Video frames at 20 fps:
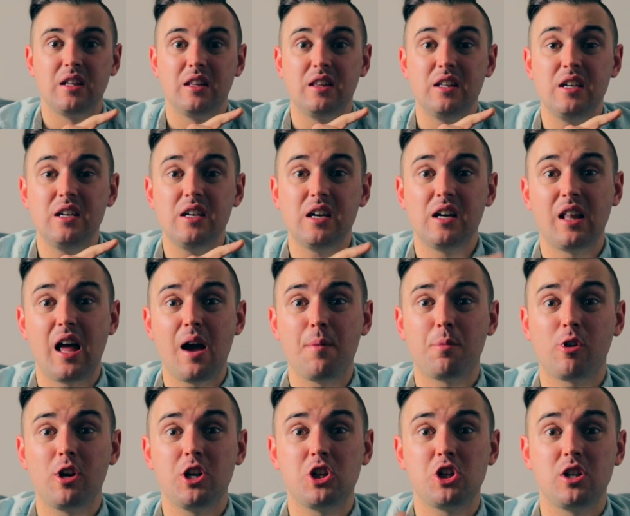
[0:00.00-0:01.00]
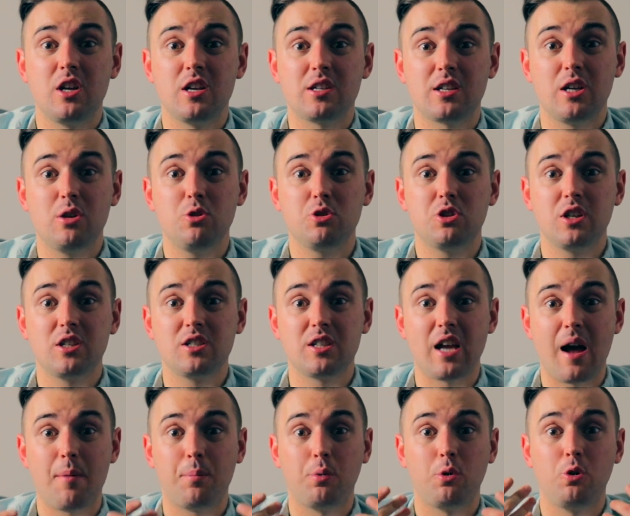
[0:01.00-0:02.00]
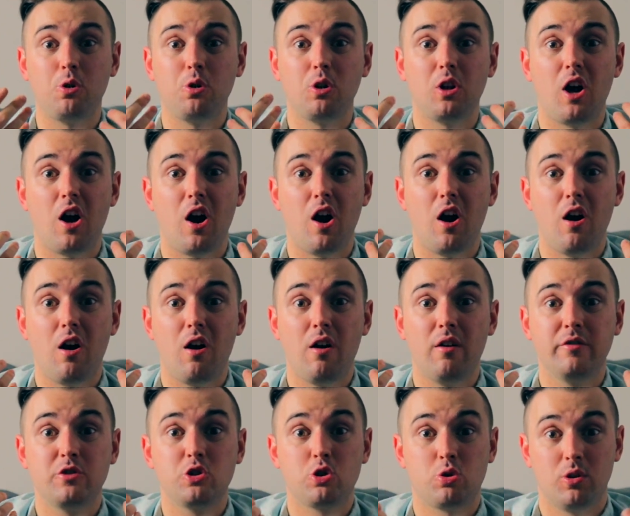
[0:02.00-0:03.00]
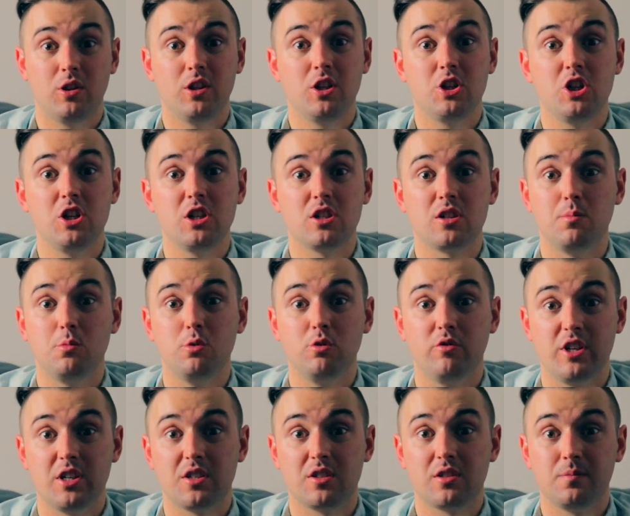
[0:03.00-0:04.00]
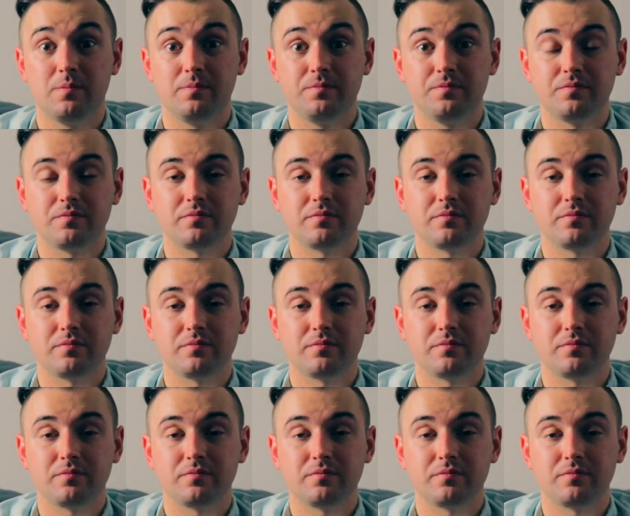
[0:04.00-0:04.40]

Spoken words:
The elaboration is I use the example of trilogies in movies.